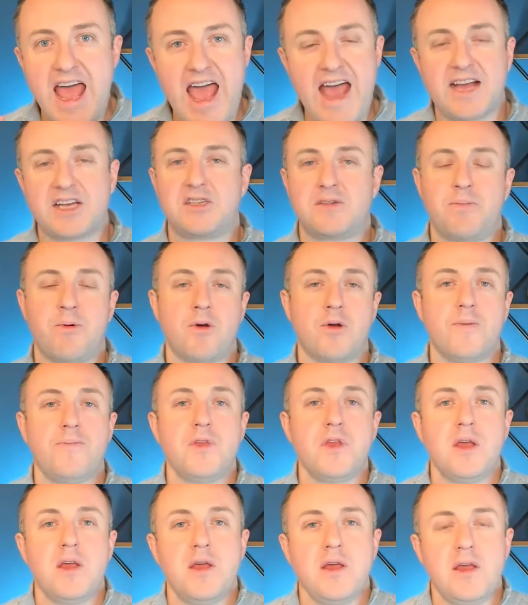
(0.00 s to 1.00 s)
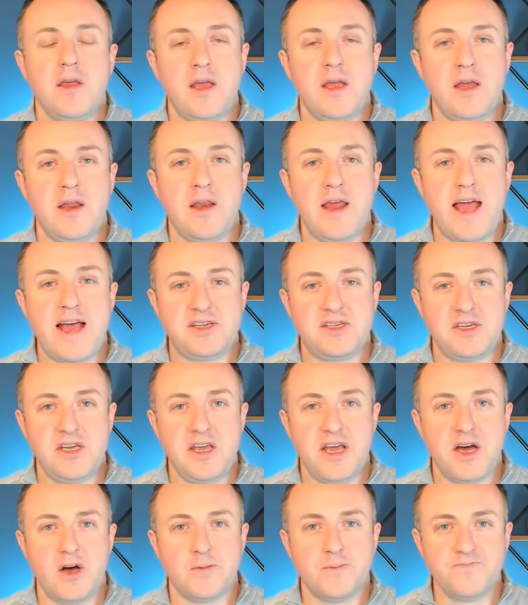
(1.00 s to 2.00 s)
expert in
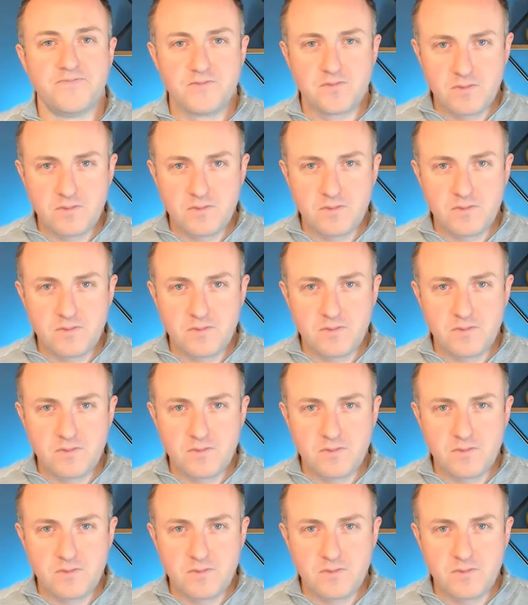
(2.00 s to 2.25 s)
SEO.